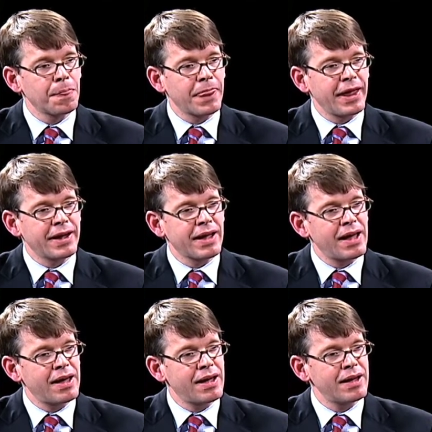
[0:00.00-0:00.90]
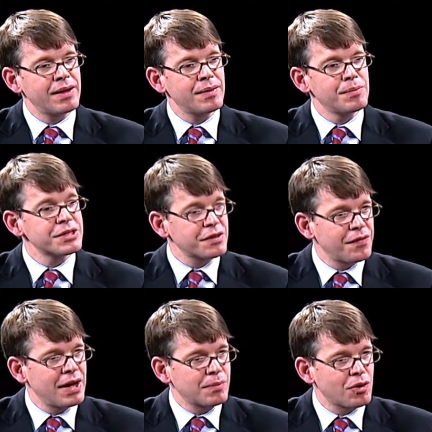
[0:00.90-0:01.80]
like a
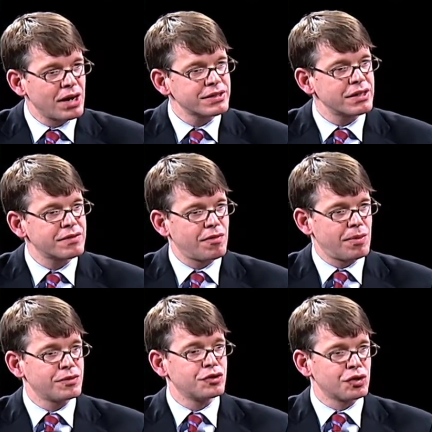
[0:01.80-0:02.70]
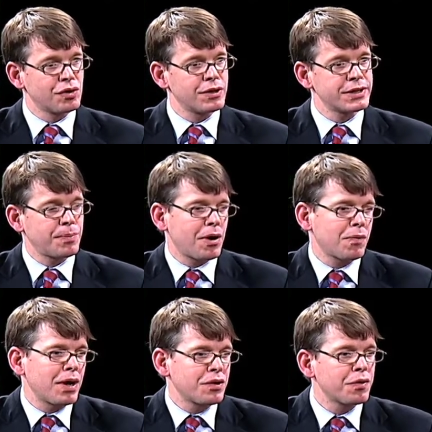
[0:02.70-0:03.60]
mystifying process for most jurors. And part of
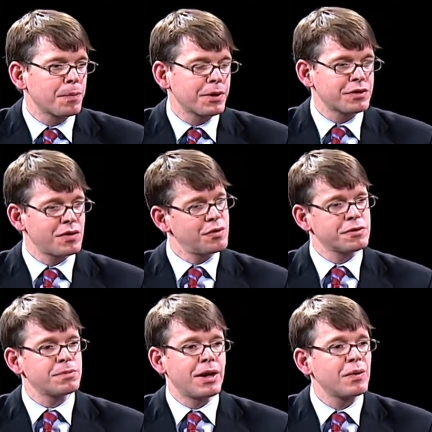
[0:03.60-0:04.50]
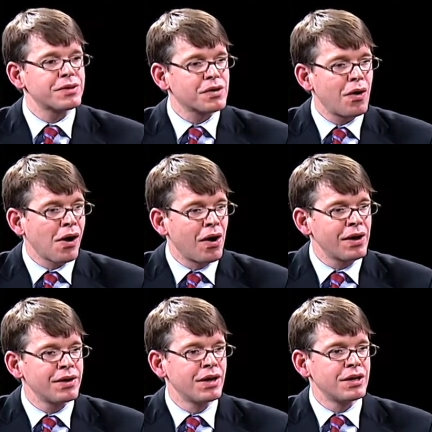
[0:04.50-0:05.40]
what I do in the book is try to explain what's going
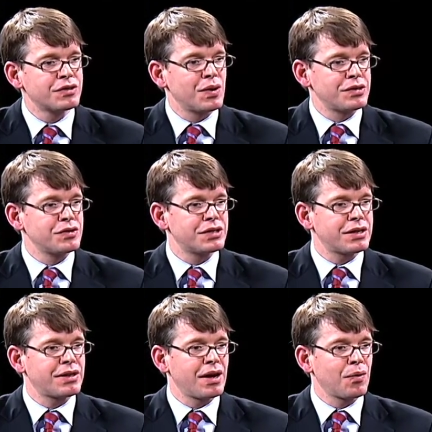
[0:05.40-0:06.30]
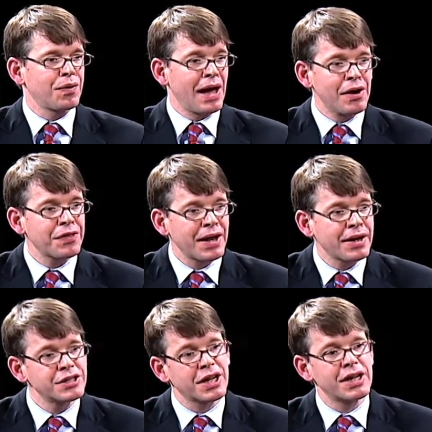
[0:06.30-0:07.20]
on. So as you sit there without that
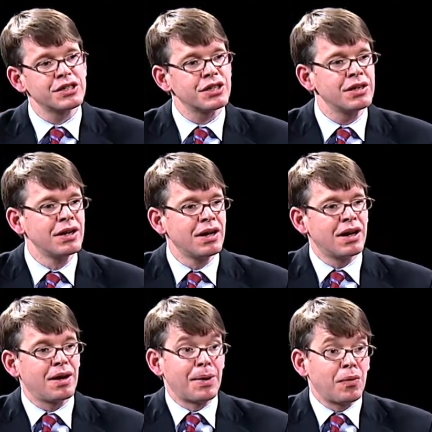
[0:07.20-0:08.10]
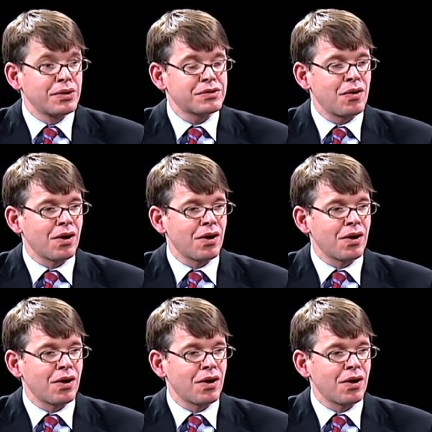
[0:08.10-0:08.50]
education about what's going